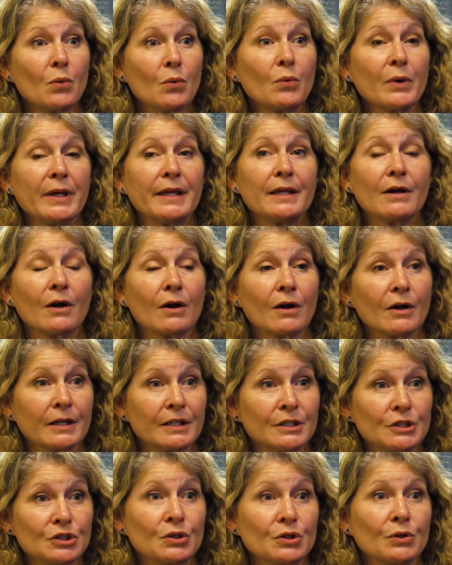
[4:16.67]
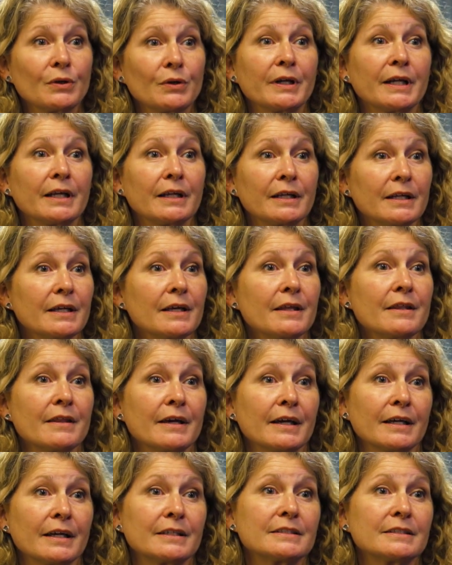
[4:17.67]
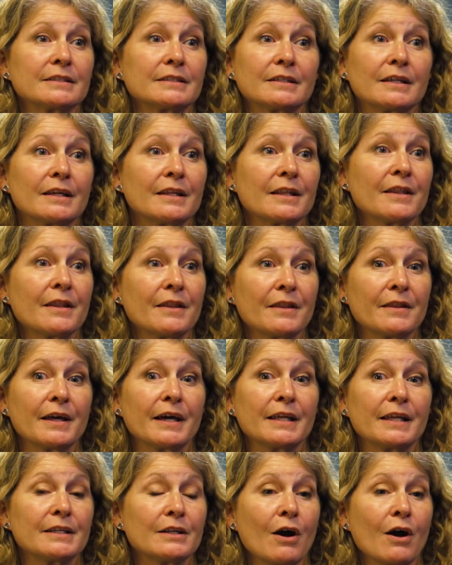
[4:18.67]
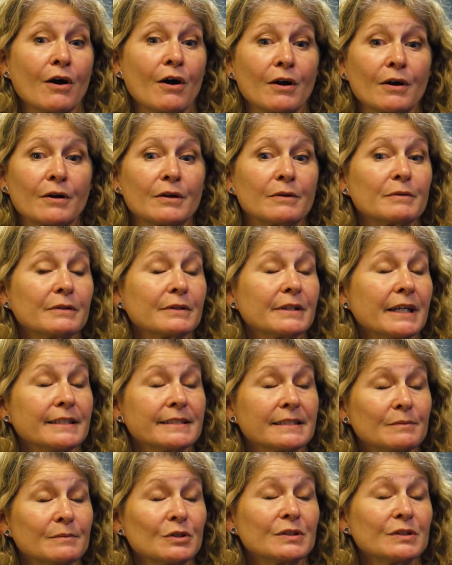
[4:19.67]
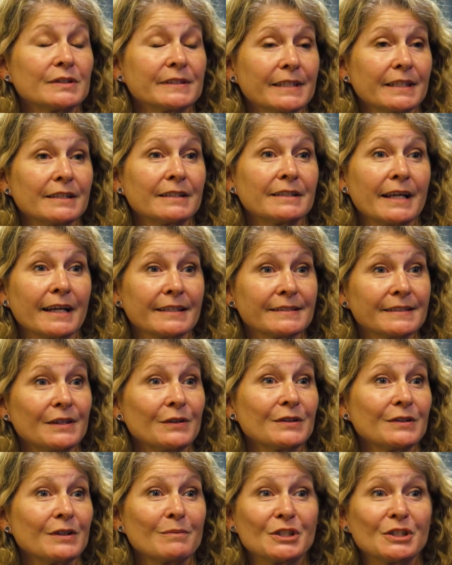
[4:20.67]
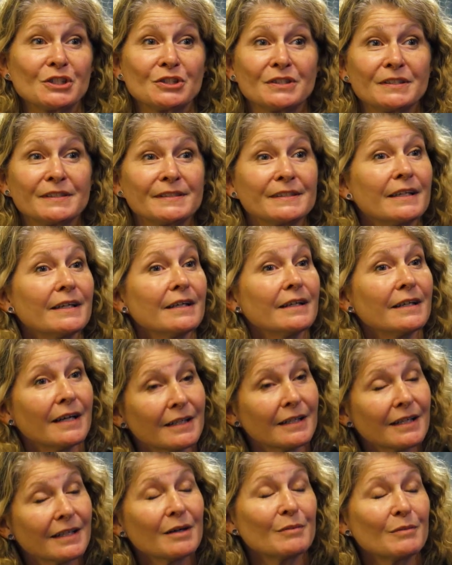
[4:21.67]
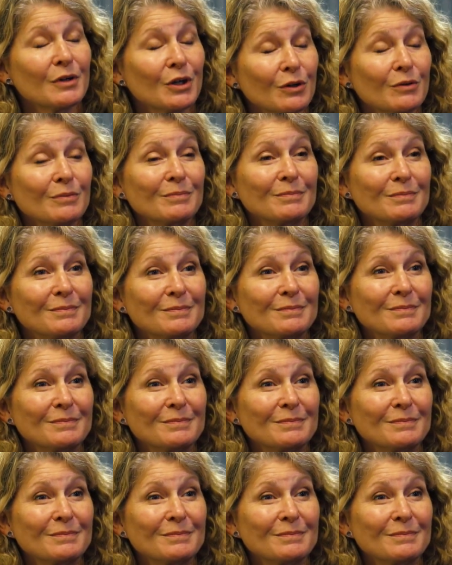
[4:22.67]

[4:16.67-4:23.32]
we are ensuring that that our customers can execute their missions and come home.